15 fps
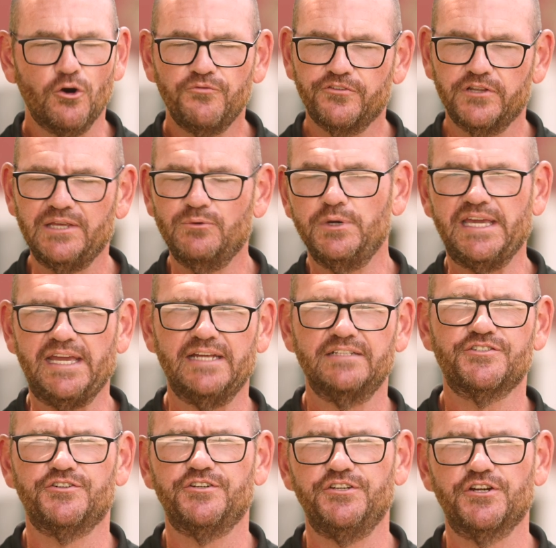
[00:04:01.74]
hopefully we
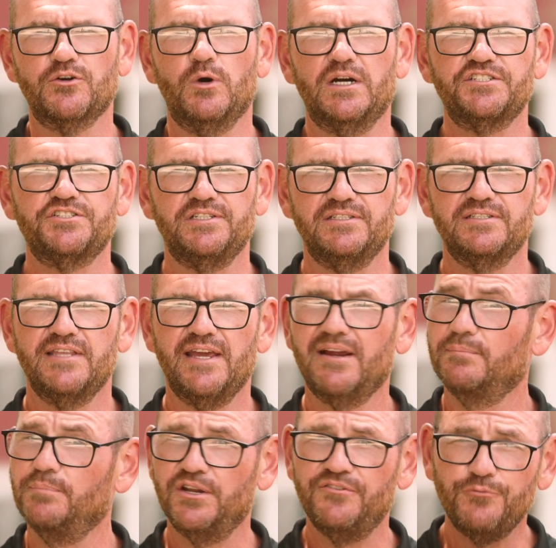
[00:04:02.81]
answer your questions
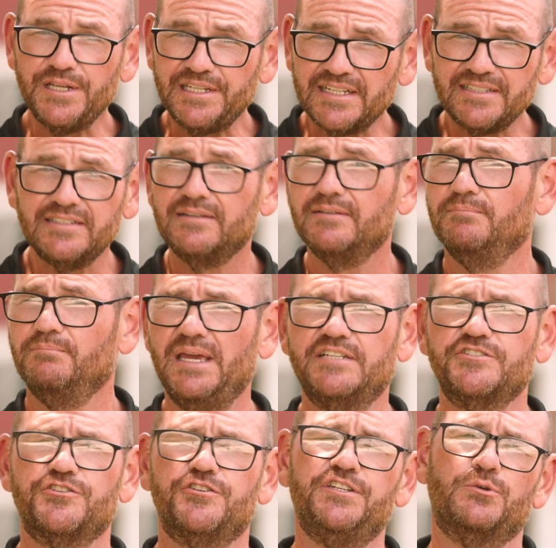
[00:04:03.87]
there. But if we didn't,
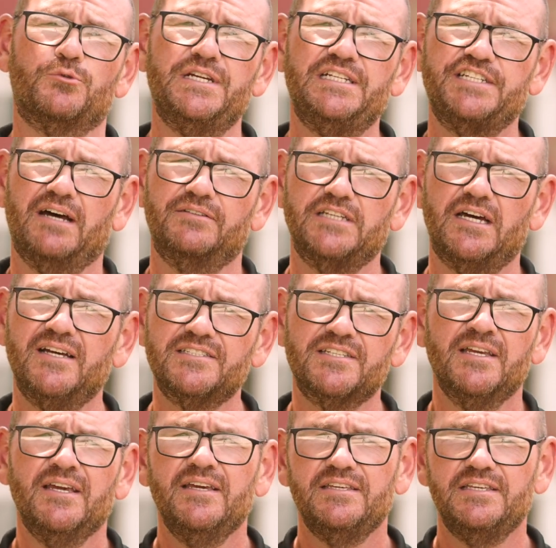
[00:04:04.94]
make sure you reach out to
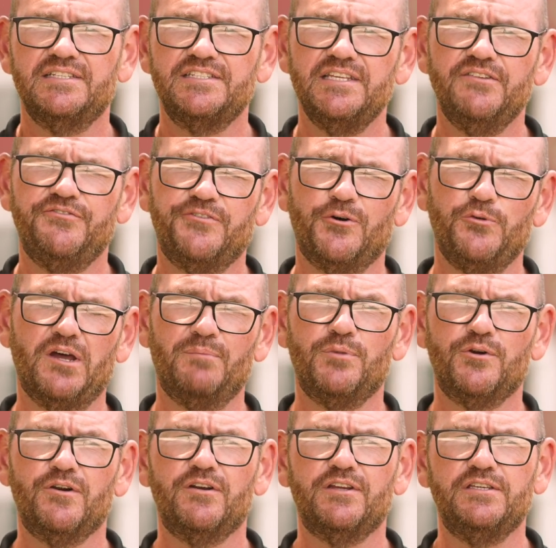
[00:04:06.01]
us. You see the phone
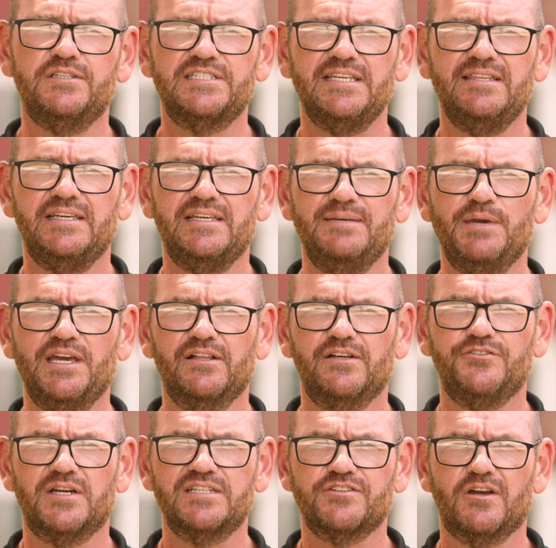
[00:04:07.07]
number, you see the email
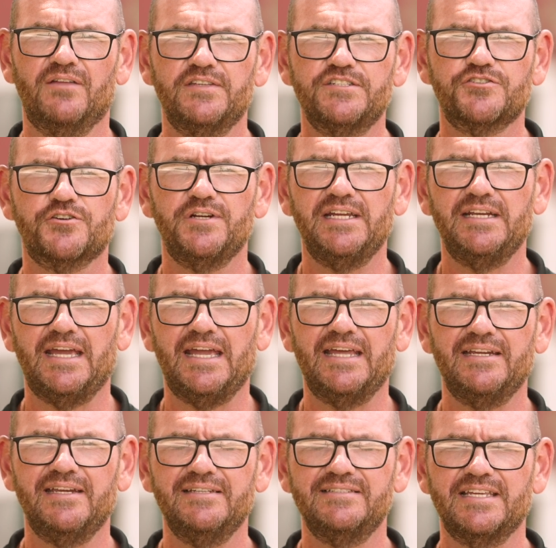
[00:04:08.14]
address on the screen,
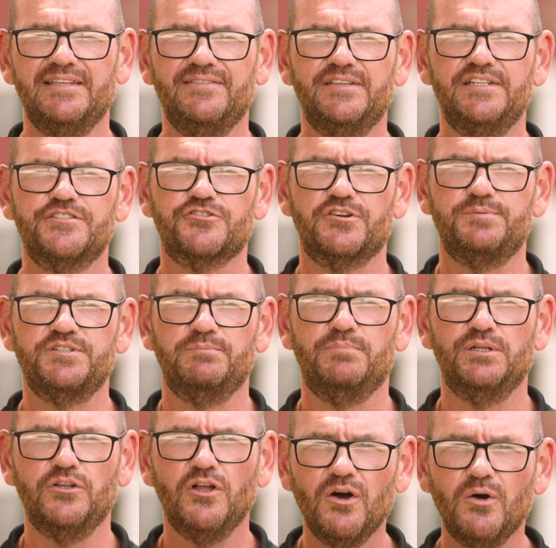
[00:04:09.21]
and it is in the description
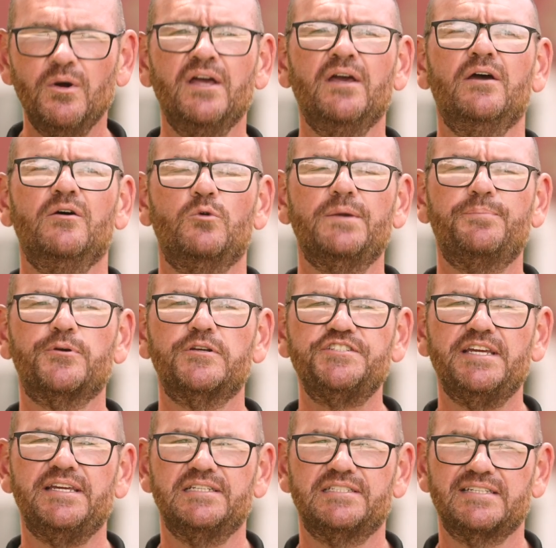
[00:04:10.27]
below. We
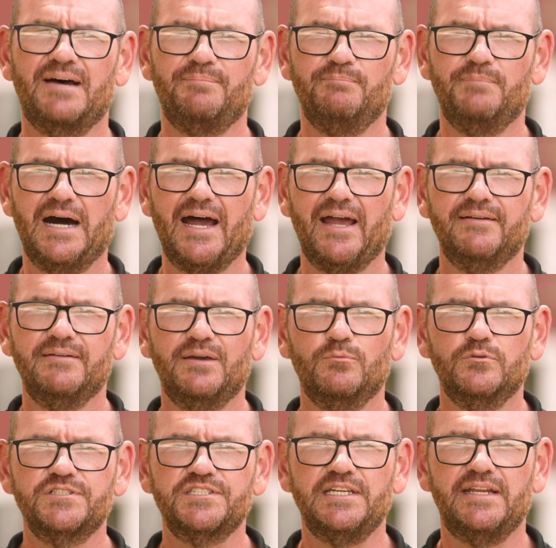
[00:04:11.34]
appreciate you stopping by,
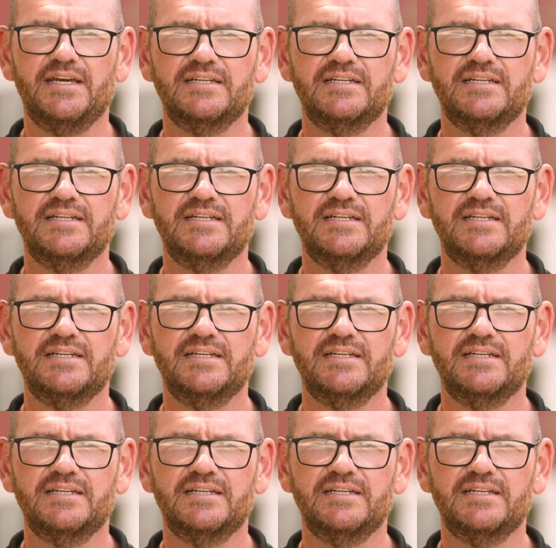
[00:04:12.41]
and we'll see you